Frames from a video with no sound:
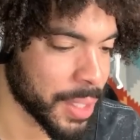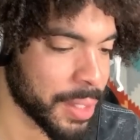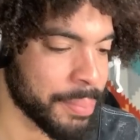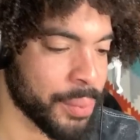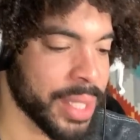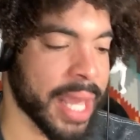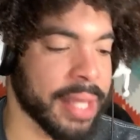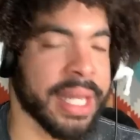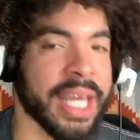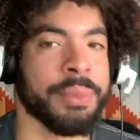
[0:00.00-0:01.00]
But we like
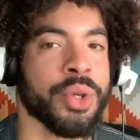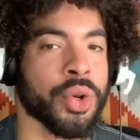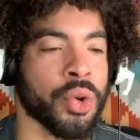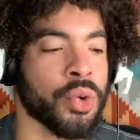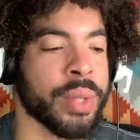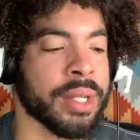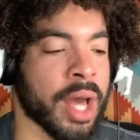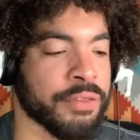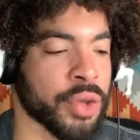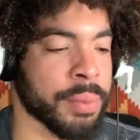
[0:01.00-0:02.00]
Liam, you're cool. We
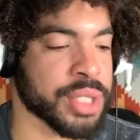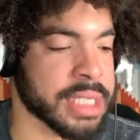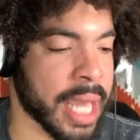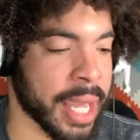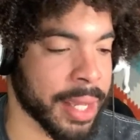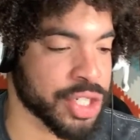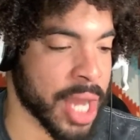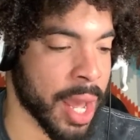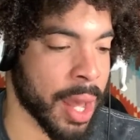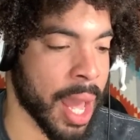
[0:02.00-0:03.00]
love you. I'm just saying,
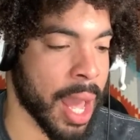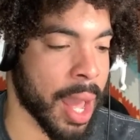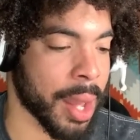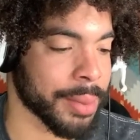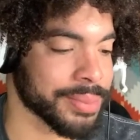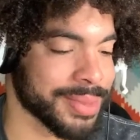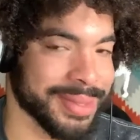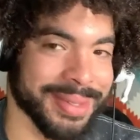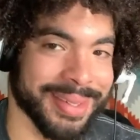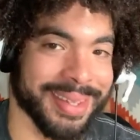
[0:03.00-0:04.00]
child.
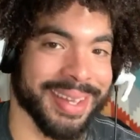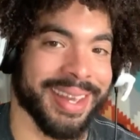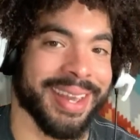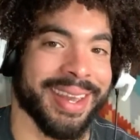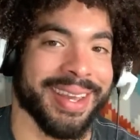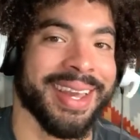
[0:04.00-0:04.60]
Uh-uh.